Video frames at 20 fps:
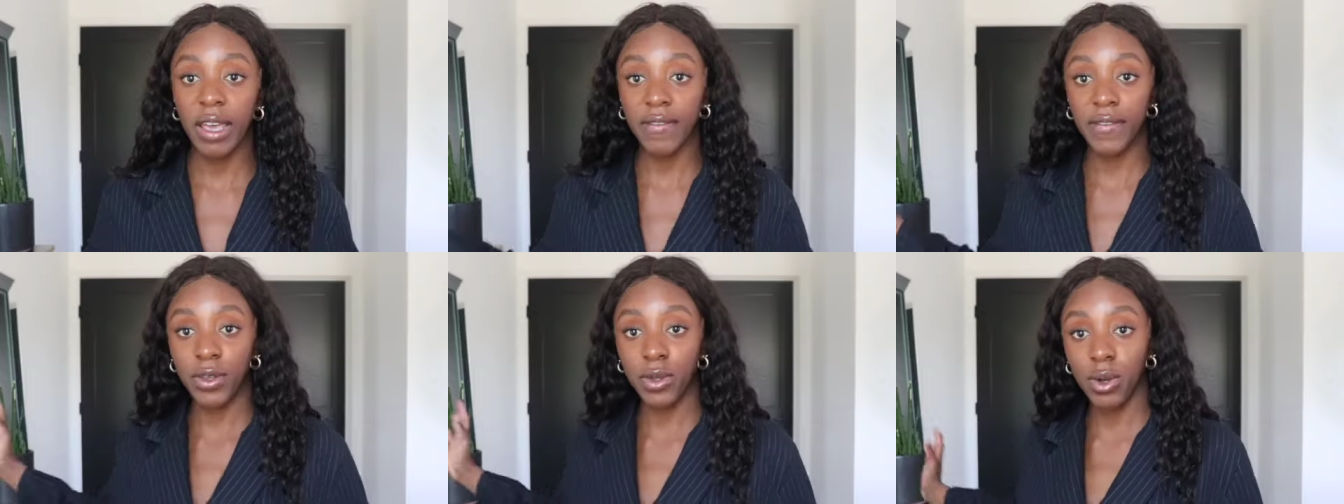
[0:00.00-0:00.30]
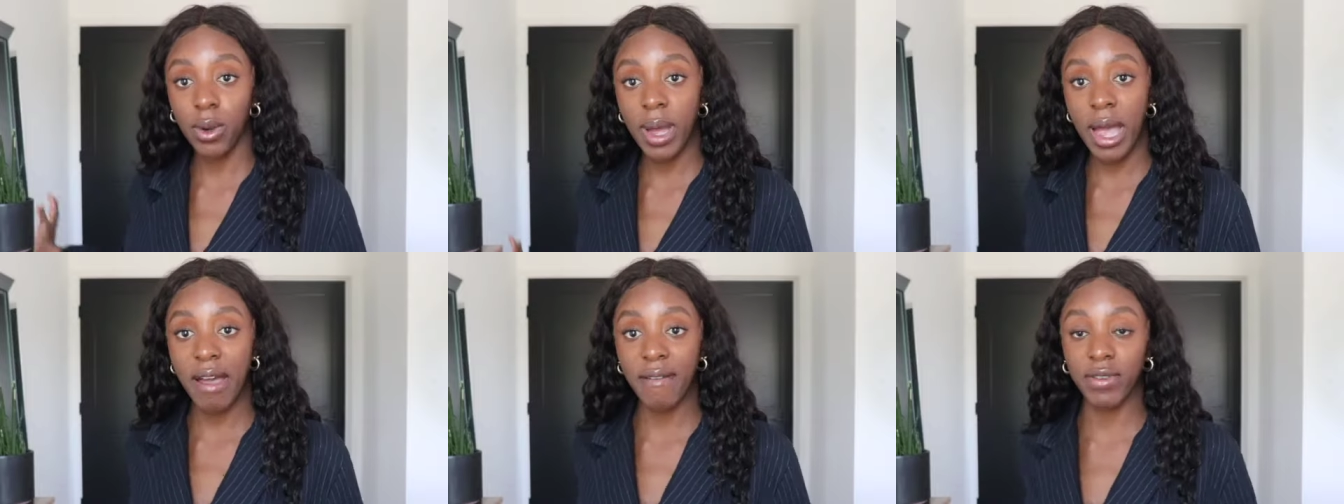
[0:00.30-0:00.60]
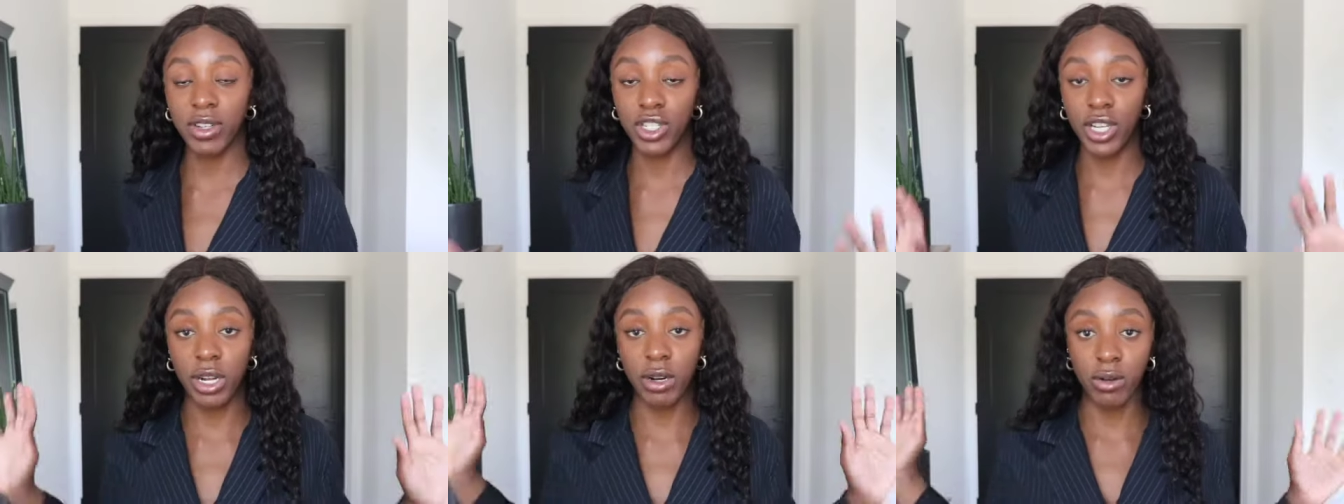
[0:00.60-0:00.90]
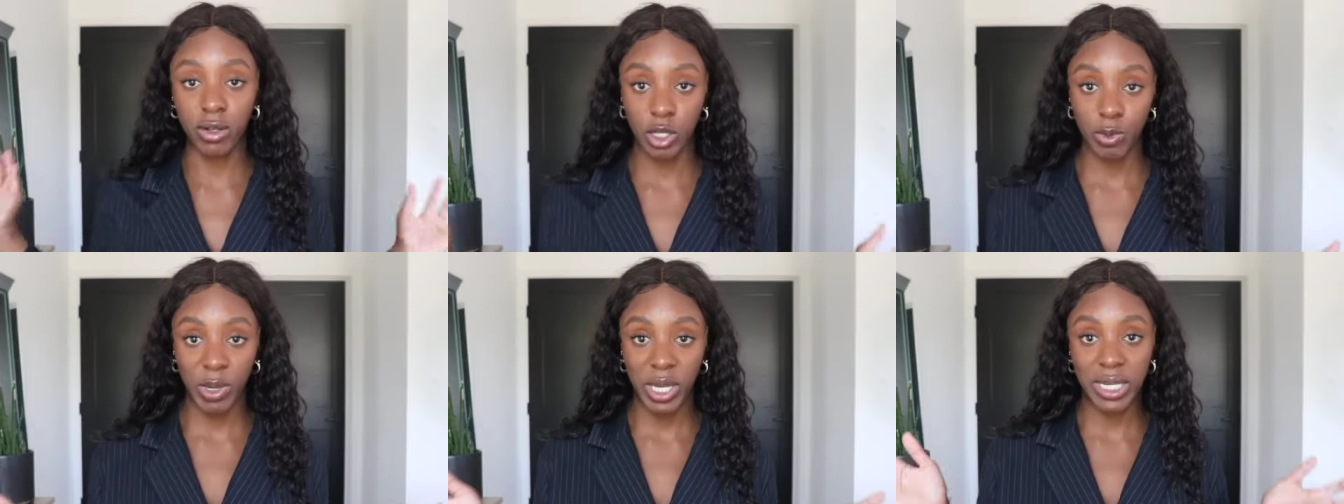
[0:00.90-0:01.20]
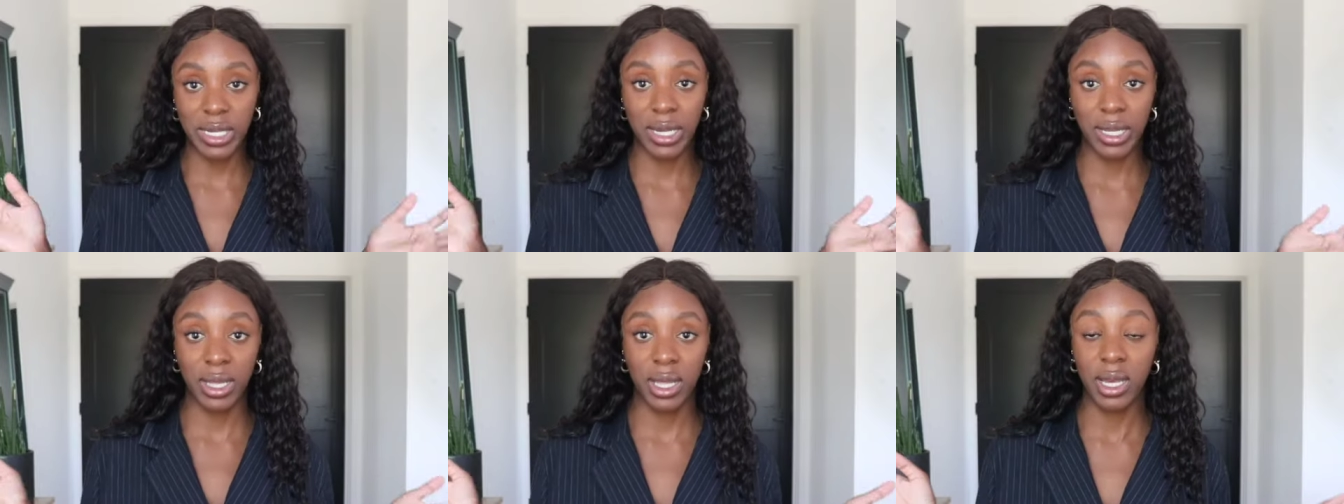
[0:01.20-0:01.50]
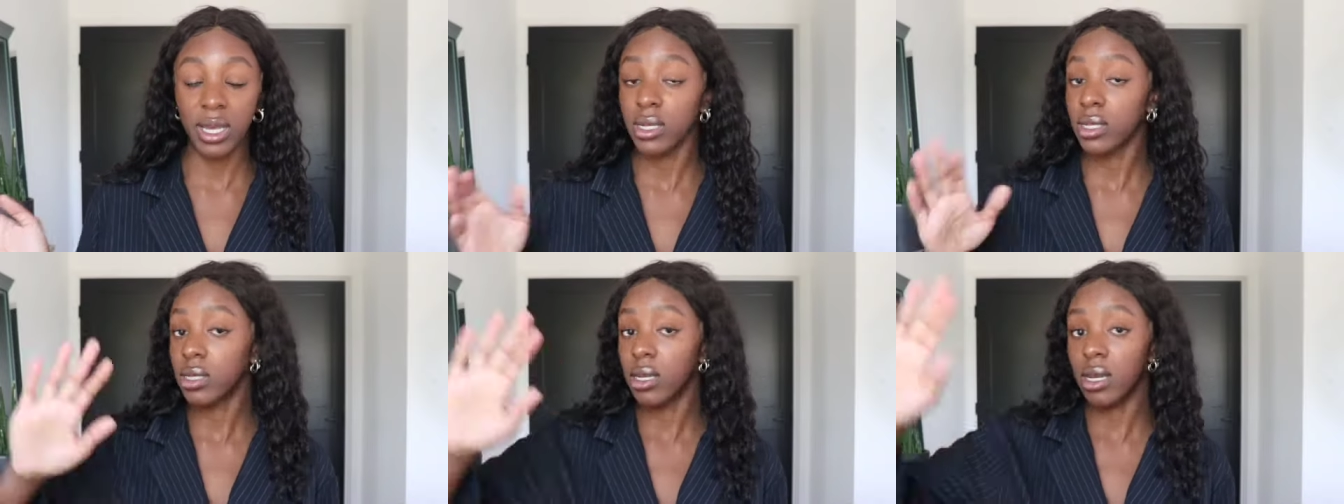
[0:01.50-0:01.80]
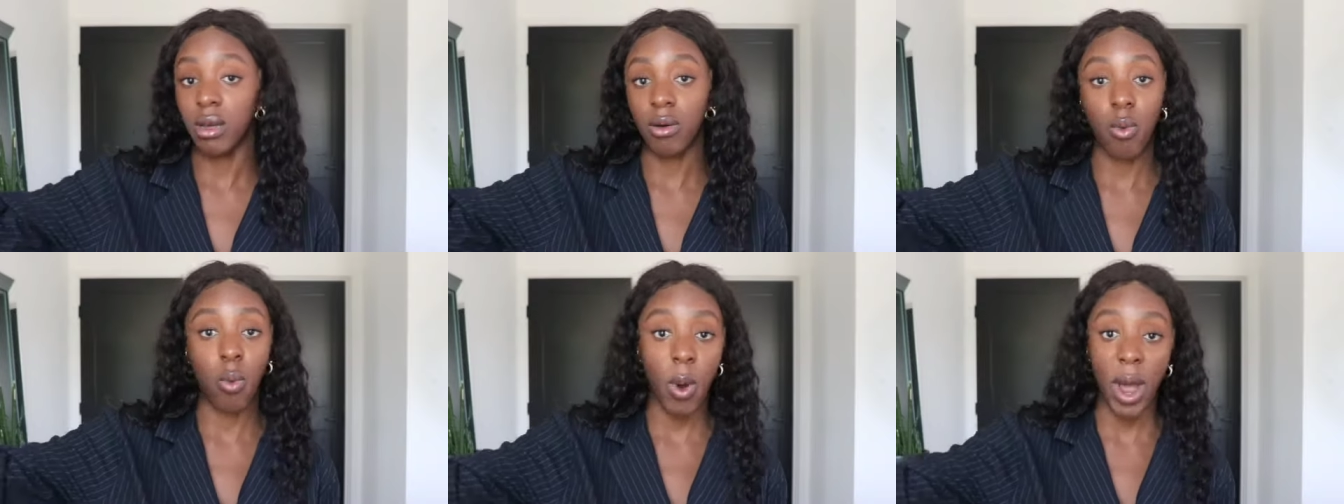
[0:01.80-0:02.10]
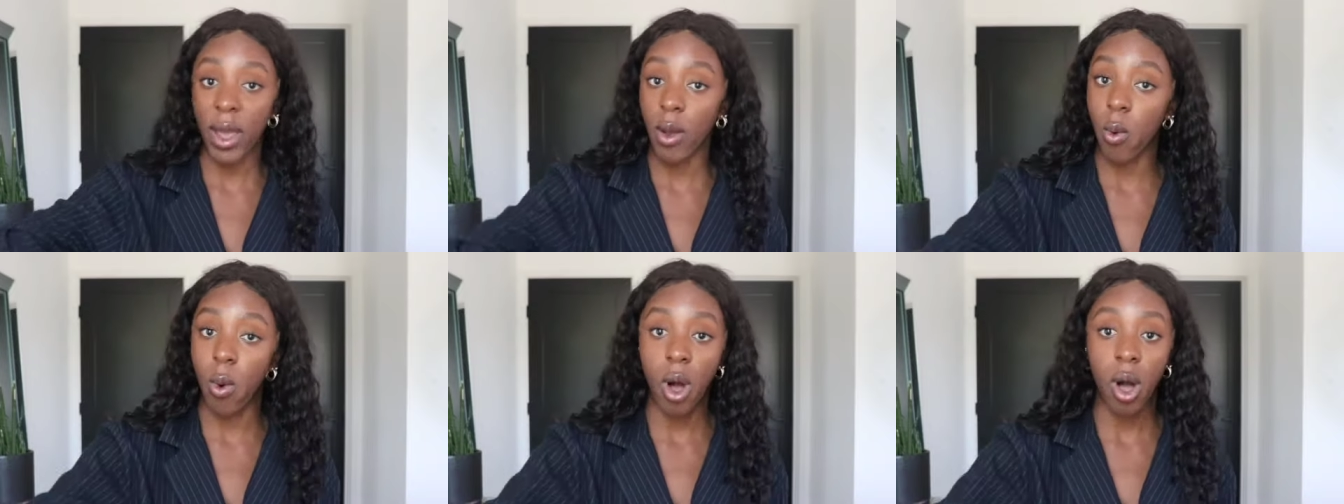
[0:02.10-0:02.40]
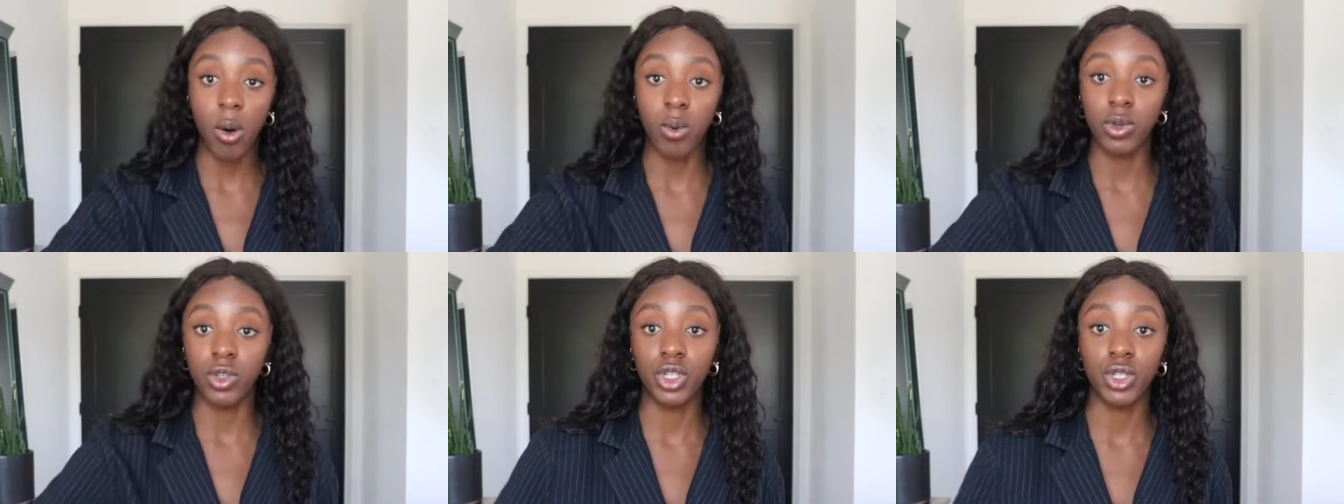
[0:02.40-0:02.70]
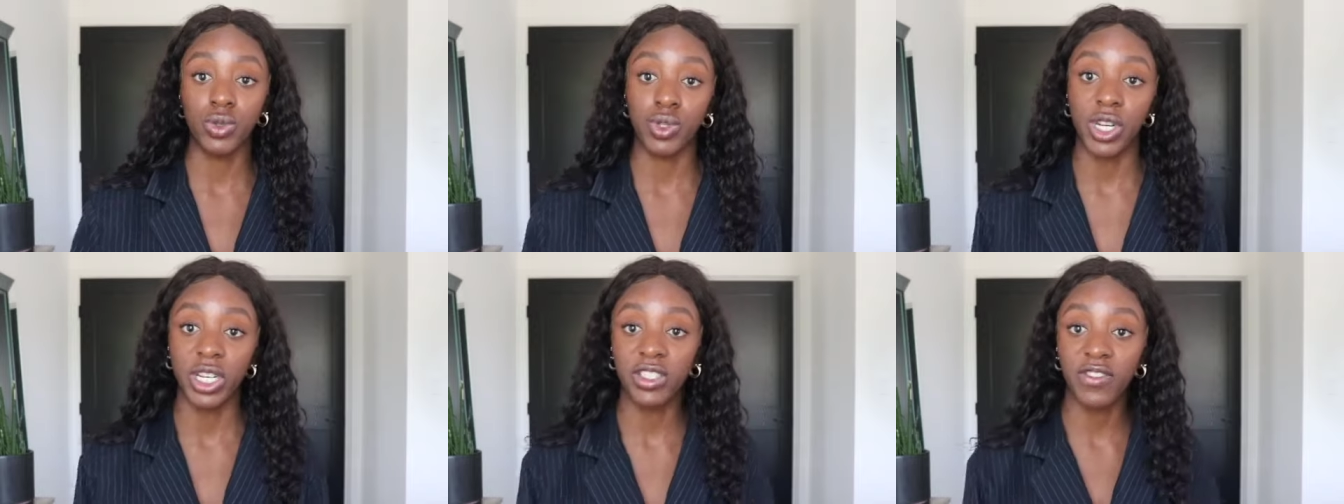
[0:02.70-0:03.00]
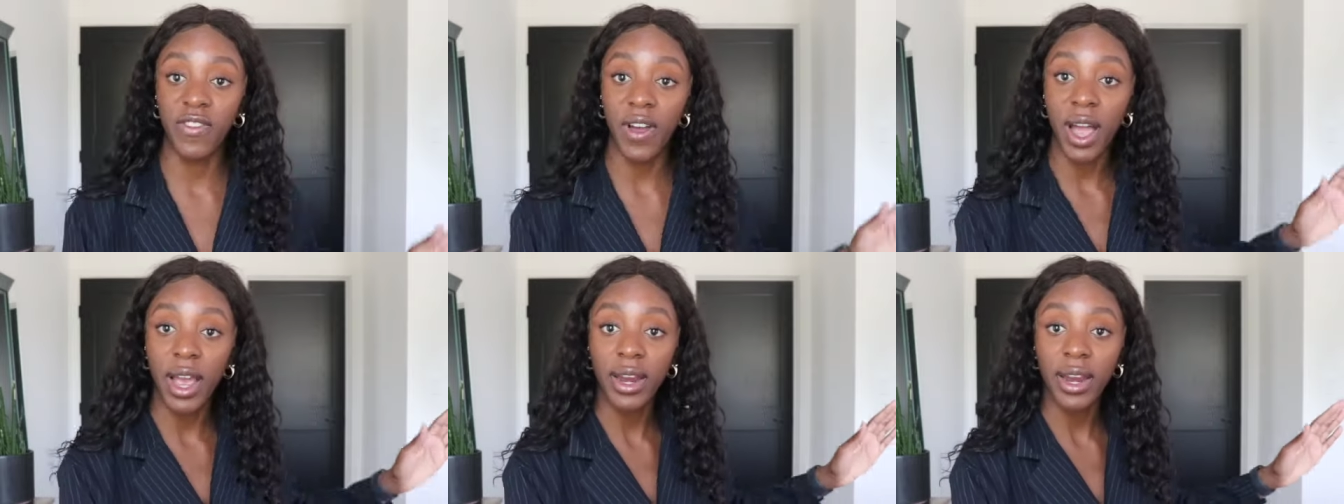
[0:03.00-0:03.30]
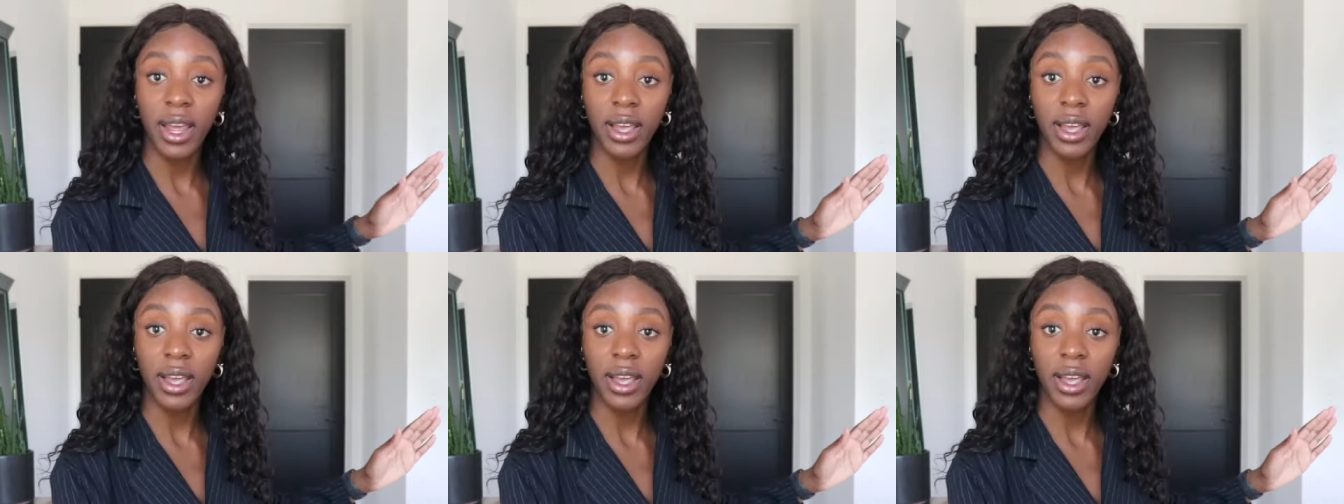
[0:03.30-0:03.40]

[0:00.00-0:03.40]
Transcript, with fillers: If you don't have a general space like this, a white wall will do just fine.